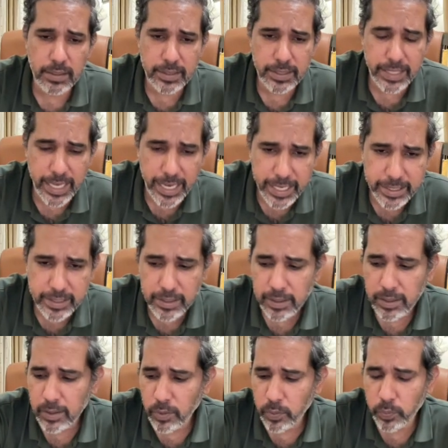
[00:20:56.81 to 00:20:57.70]
That
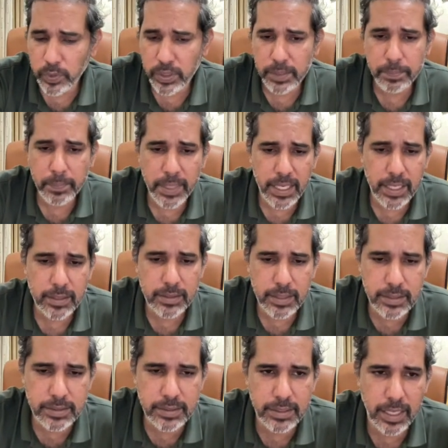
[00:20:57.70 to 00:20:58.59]
will make
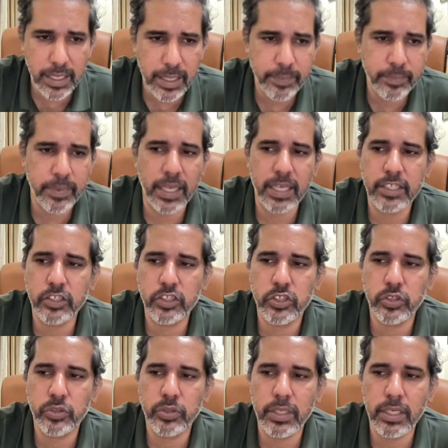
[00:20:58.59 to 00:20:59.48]
this game
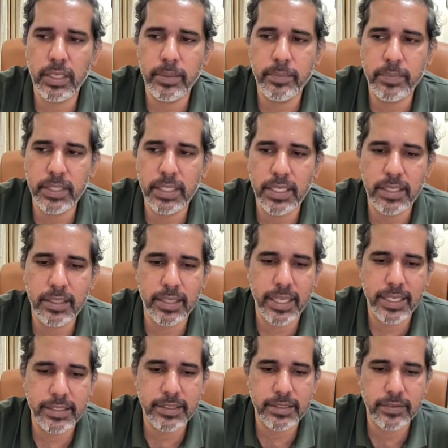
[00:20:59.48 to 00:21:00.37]
extremely
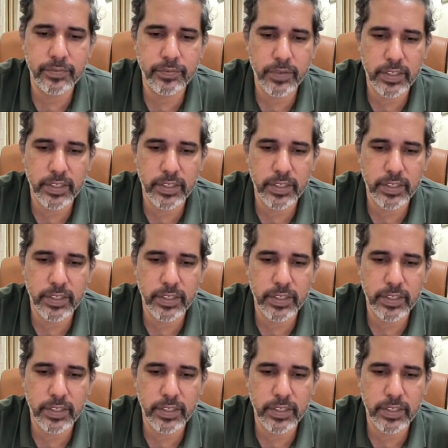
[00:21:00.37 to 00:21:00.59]
less